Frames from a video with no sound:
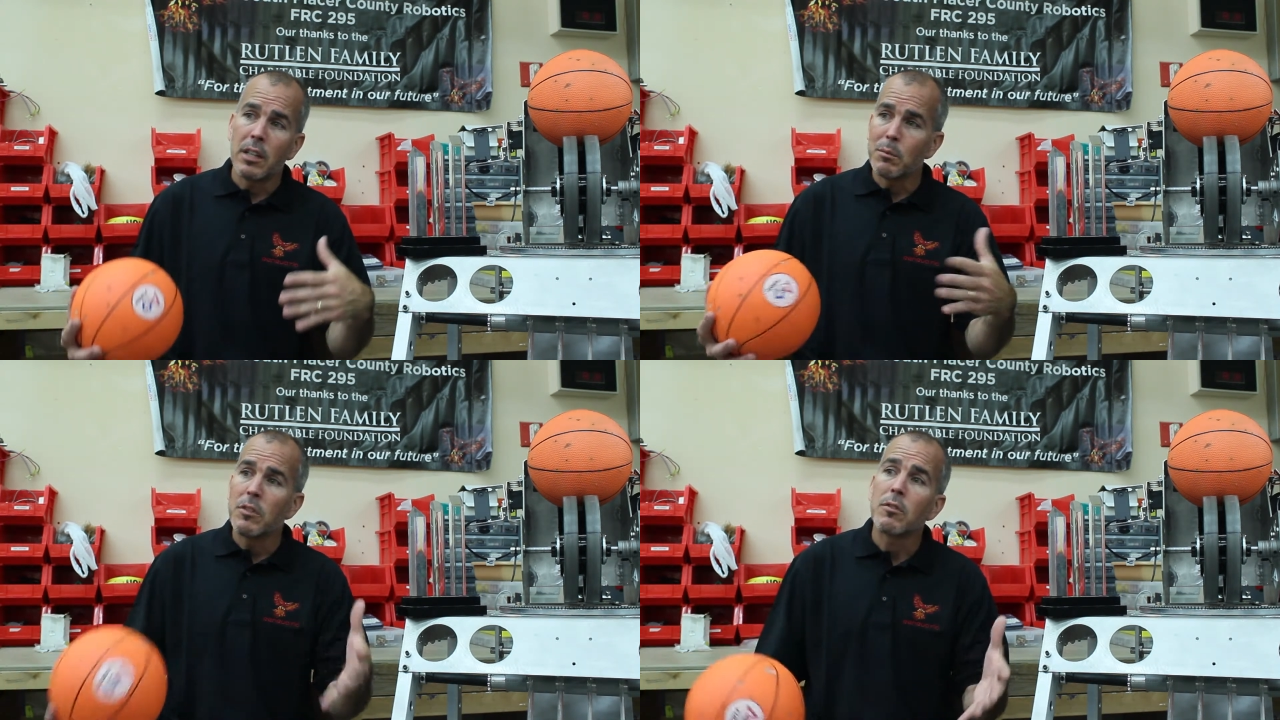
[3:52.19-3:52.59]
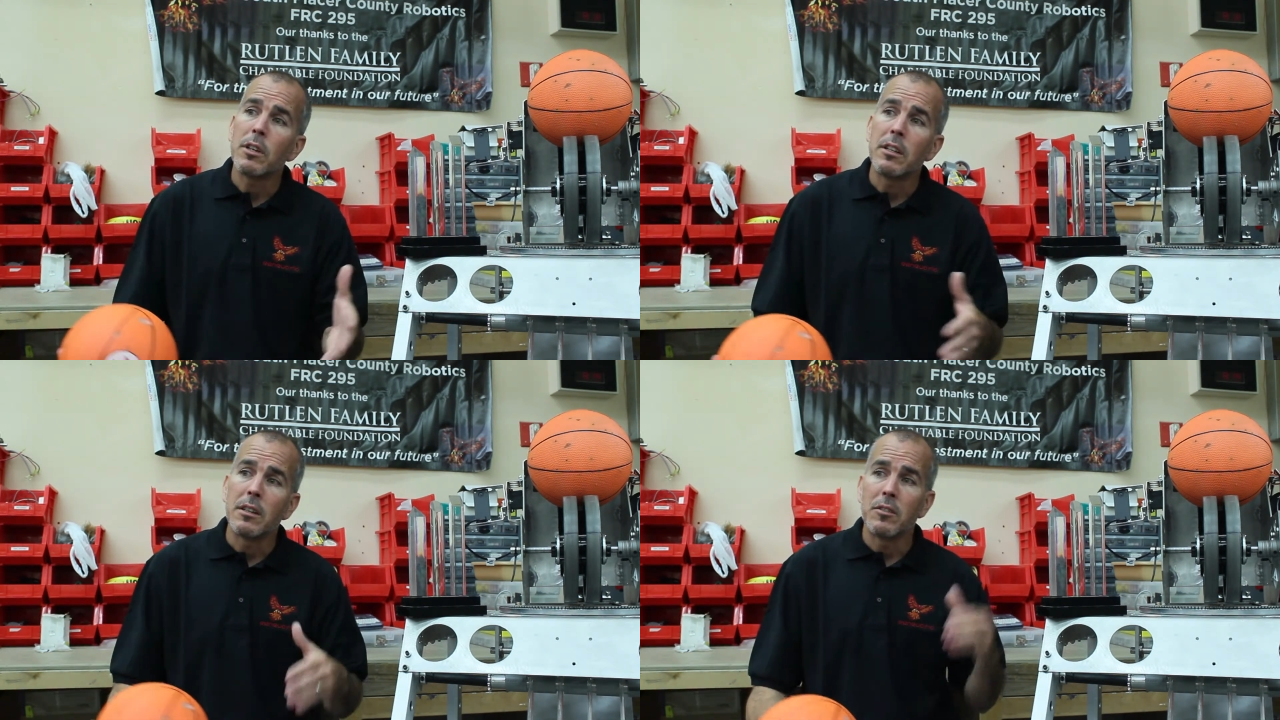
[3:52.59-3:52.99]

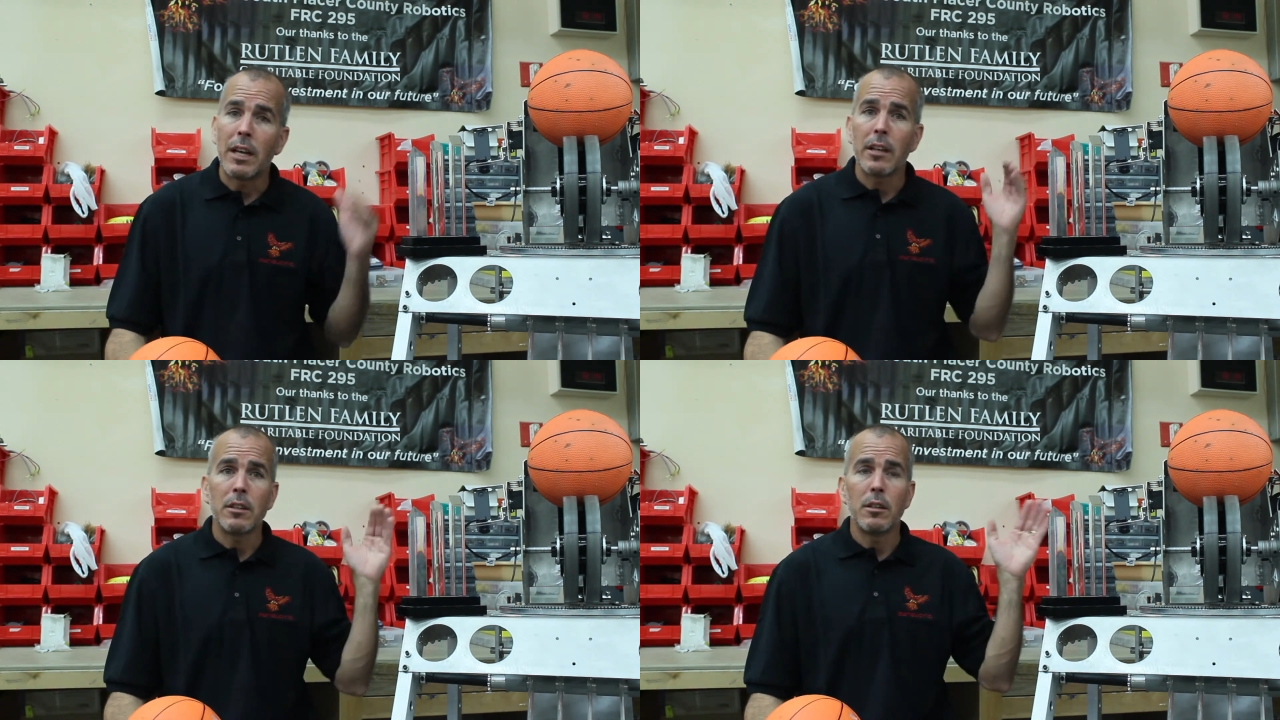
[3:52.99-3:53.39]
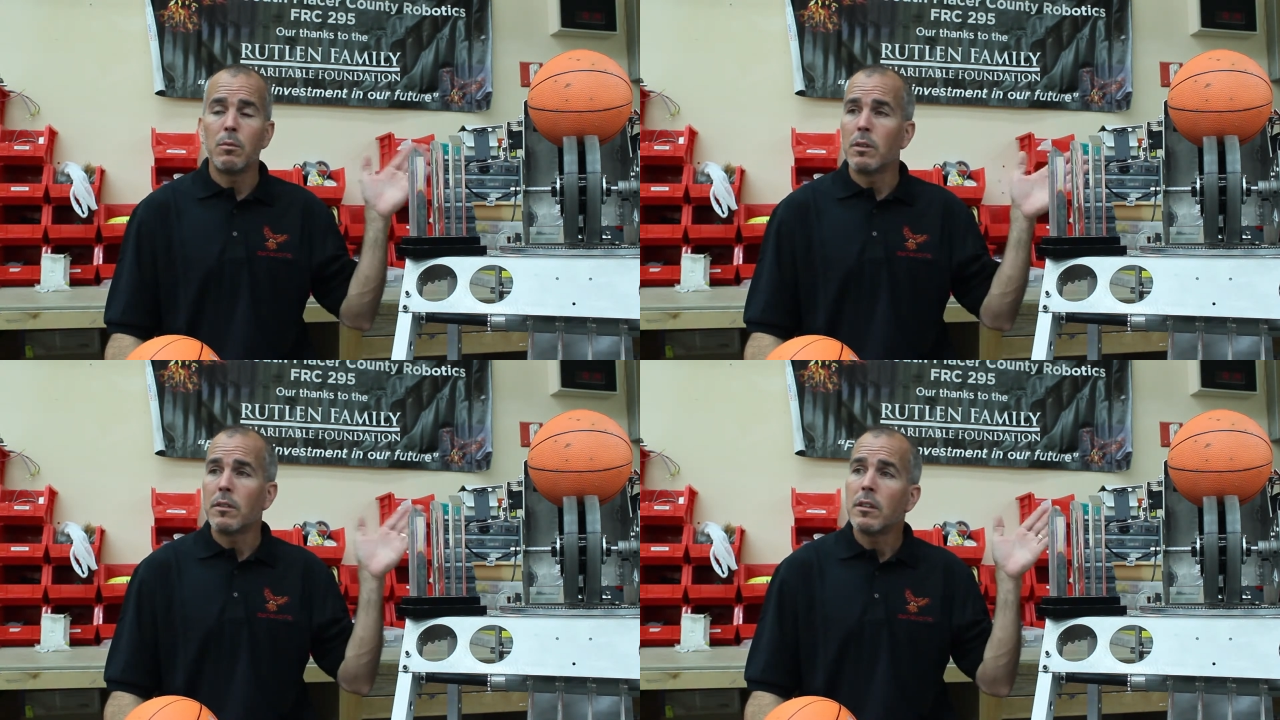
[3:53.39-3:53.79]
demonstrated exactly
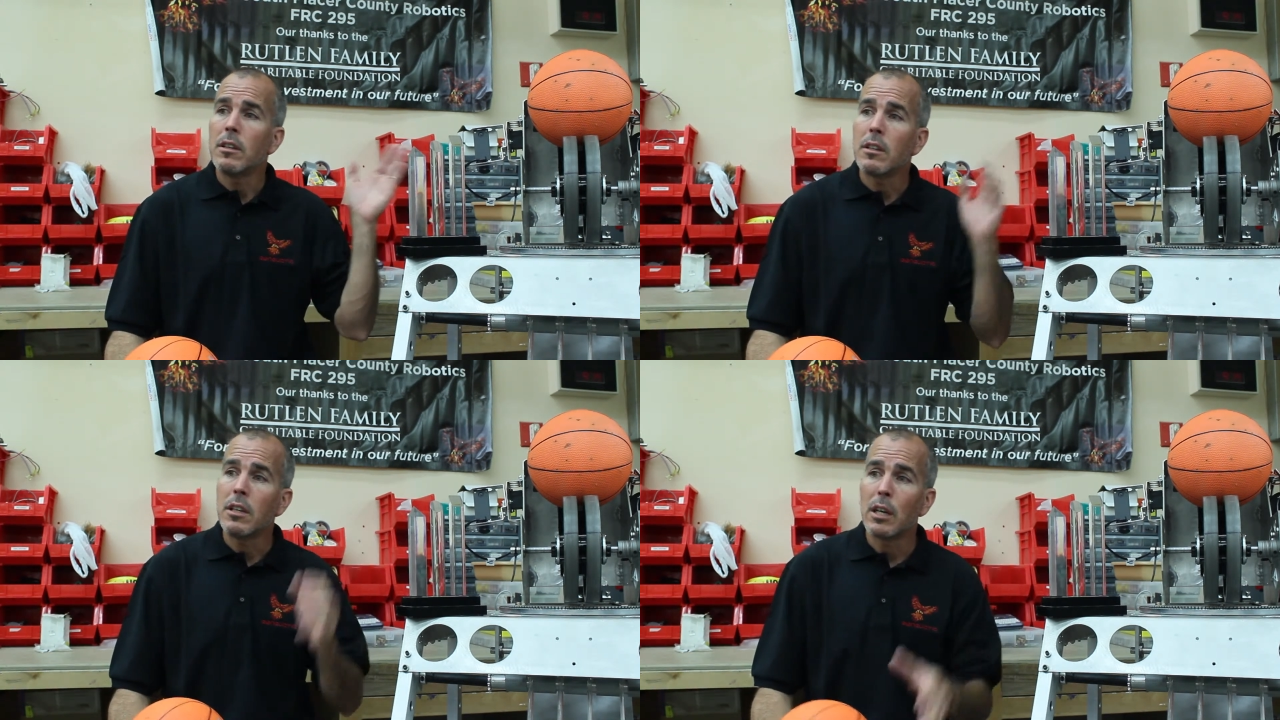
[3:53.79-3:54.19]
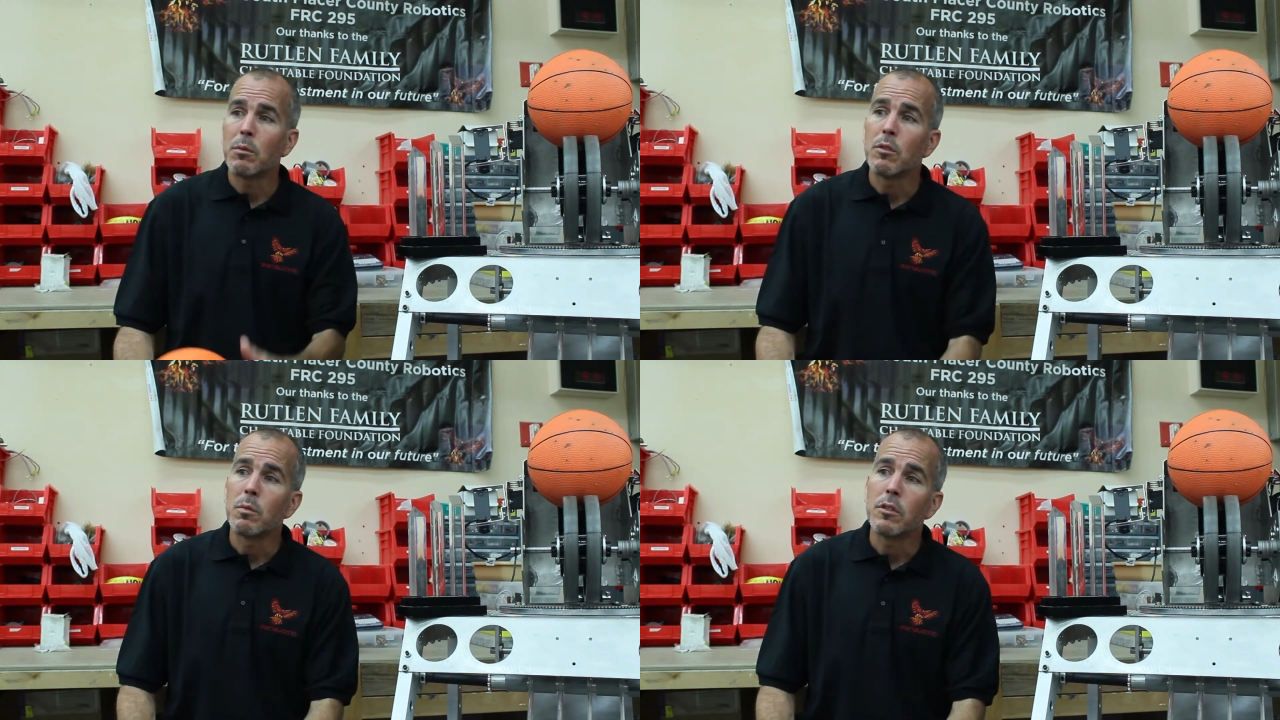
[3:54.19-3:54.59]
what the
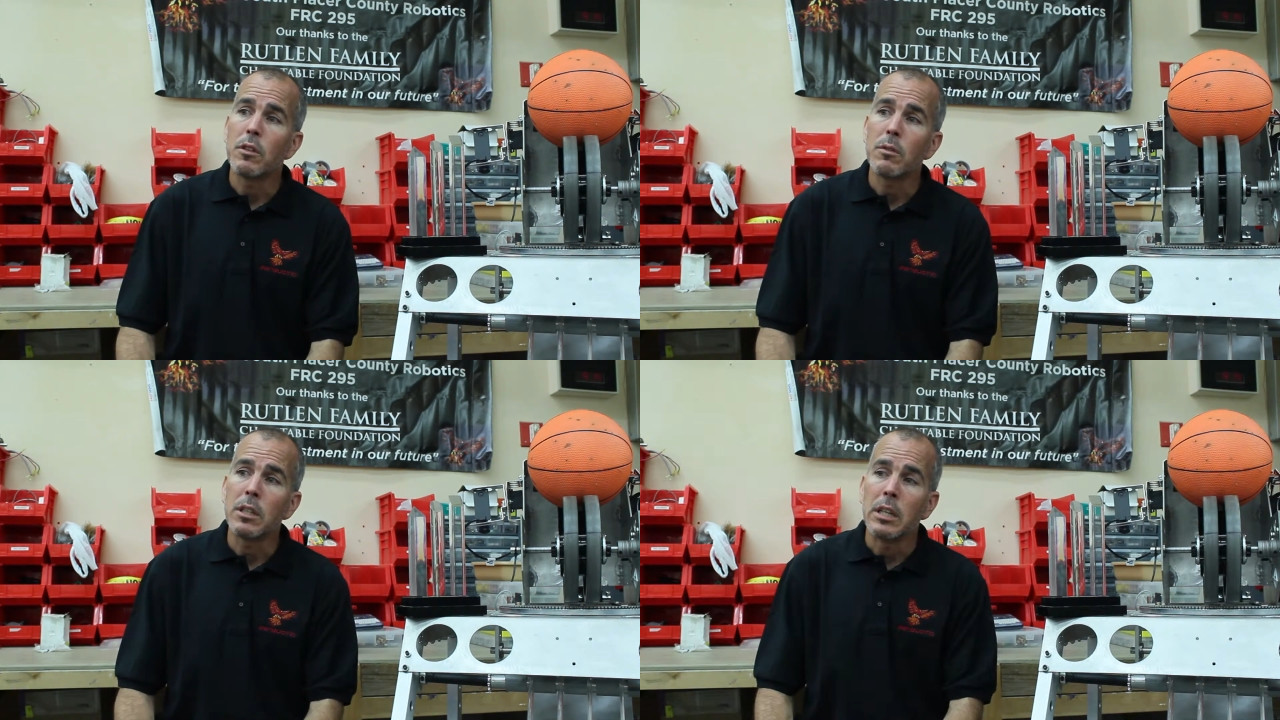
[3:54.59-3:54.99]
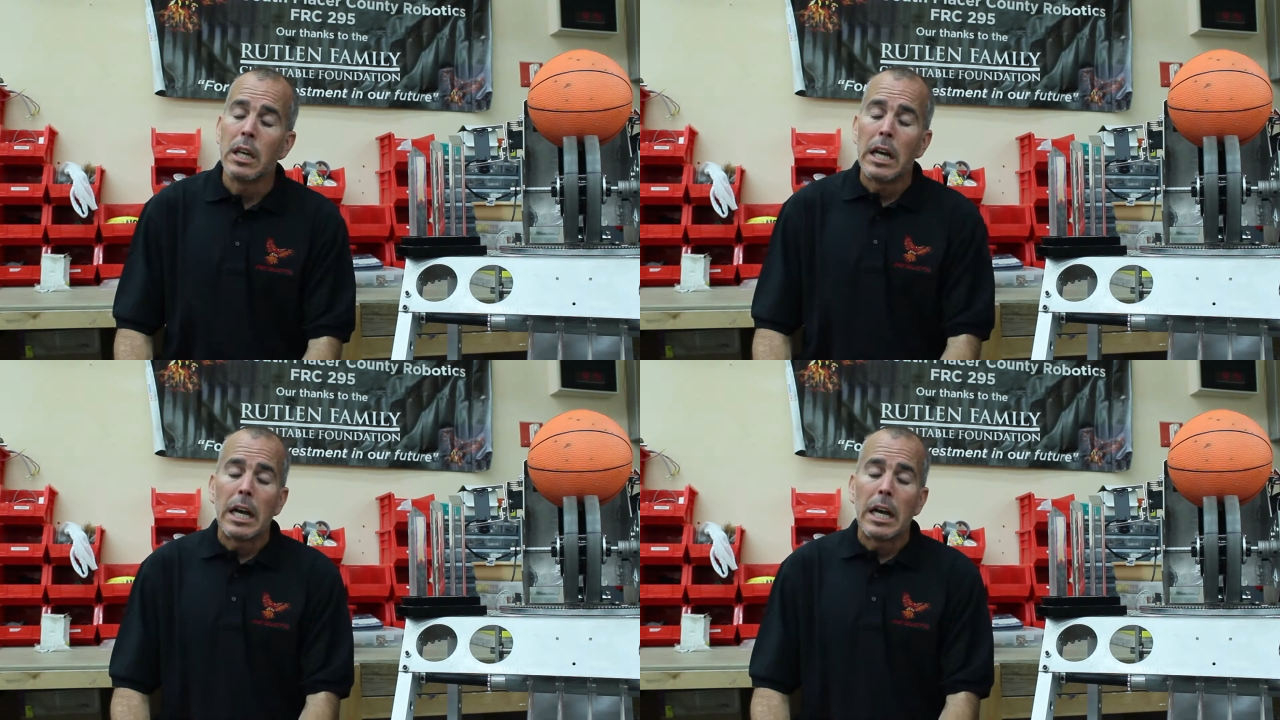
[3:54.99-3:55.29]
cameras were doing.